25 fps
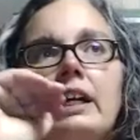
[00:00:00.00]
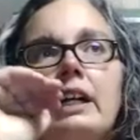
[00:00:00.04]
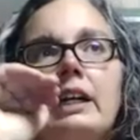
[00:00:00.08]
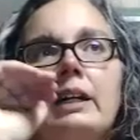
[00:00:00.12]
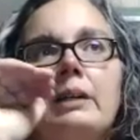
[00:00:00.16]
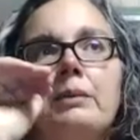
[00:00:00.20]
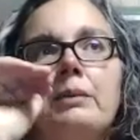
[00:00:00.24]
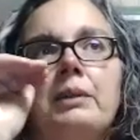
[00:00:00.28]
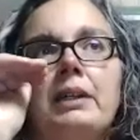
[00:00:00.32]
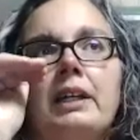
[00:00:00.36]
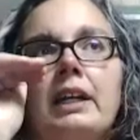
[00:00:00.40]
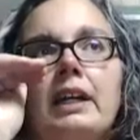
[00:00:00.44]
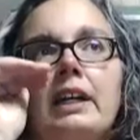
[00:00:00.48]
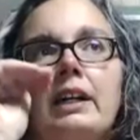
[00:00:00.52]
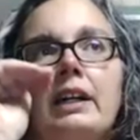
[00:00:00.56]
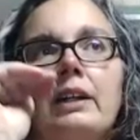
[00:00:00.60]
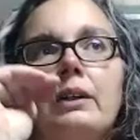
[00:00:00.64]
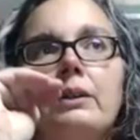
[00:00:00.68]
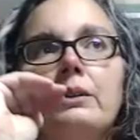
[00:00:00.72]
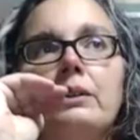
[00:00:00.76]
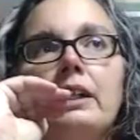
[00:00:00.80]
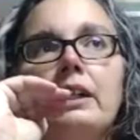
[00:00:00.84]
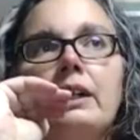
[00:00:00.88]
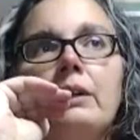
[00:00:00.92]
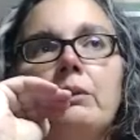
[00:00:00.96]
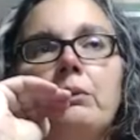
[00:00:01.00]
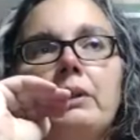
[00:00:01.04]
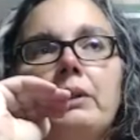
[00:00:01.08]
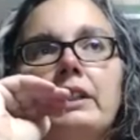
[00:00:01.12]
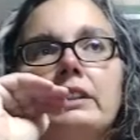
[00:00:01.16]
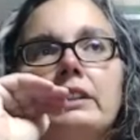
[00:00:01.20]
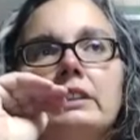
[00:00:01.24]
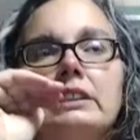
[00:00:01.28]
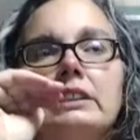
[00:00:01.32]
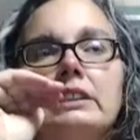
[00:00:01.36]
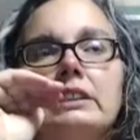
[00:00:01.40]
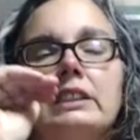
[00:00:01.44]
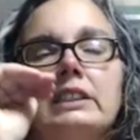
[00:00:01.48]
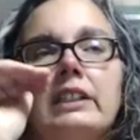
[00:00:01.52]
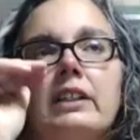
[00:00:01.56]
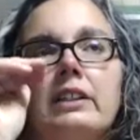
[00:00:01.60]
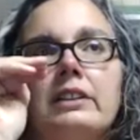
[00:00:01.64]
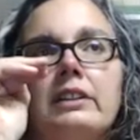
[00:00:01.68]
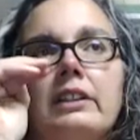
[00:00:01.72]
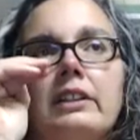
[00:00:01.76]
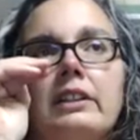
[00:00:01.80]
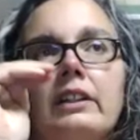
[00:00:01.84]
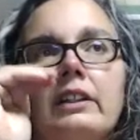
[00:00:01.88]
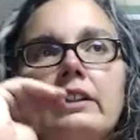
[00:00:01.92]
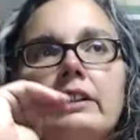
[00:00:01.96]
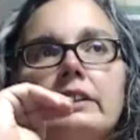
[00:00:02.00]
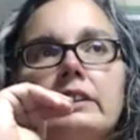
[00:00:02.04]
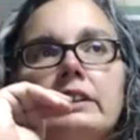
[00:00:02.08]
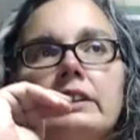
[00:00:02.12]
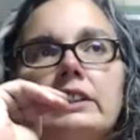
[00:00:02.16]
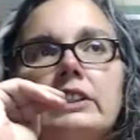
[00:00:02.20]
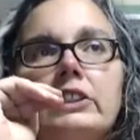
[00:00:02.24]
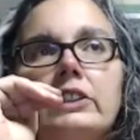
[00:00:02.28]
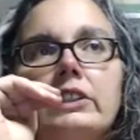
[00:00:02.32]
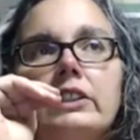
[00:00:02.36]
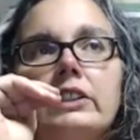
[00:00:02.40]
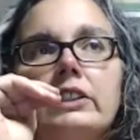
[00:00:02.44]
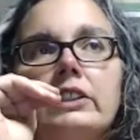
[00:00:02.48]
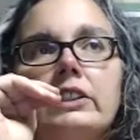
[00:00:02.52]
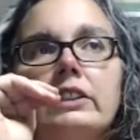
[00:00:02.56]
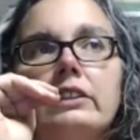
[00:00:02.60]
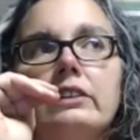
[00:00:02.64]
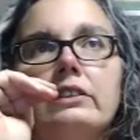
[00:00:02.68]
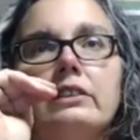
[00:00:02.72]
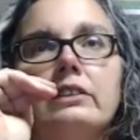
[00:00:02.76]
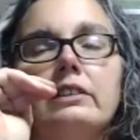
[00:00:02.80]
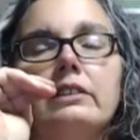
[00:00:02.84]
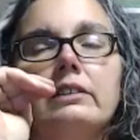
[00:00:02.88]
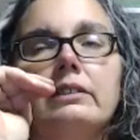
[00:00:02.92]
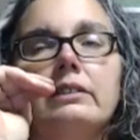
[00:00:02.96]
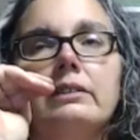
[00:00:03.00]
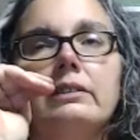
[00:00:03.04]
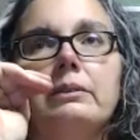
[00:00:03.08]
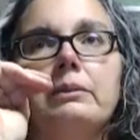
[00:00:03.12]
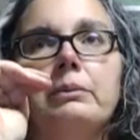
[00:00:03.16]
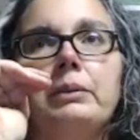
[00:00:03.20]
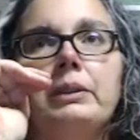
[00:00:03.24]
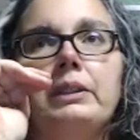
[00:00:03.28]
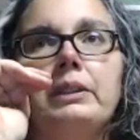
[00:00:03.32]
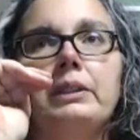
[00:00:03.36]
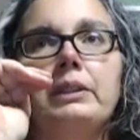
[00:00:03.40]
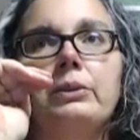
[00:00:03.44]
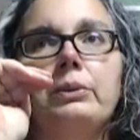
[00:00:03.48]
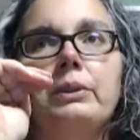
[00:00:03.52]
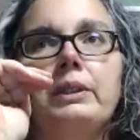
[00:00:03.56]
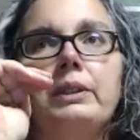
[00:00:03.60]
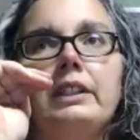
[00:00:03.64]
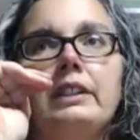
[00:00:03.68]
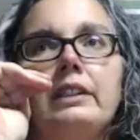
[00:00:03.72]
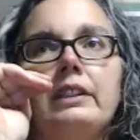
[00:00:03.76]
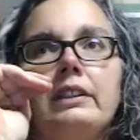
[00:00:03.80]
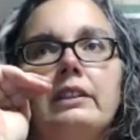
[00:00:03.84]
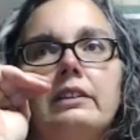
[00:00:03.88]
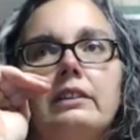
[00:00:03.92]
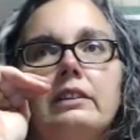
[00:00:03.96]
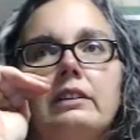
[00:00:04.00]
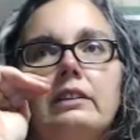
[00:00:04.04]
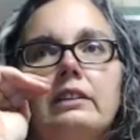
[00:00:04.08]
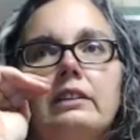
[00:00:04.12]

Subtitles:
calm down, and we can start to discern between.